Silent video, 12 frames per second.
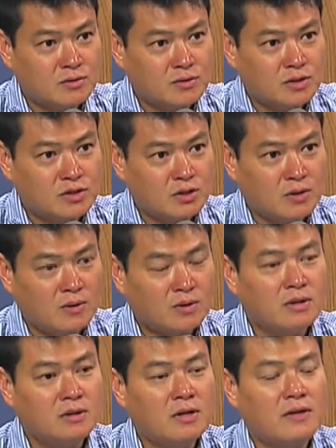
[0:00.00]
their
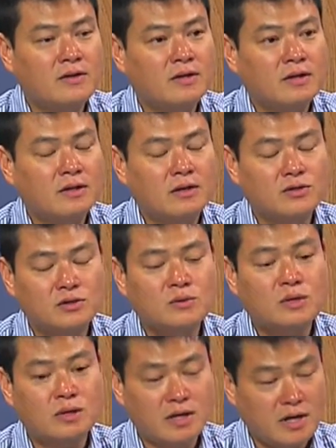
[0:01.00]
shareholder, and I think to
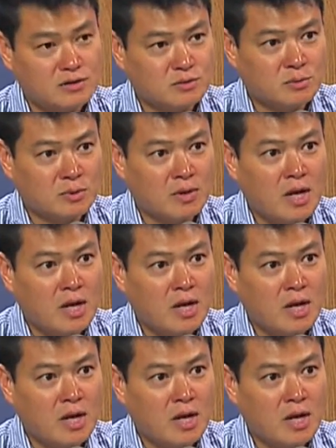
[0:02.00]
their customer,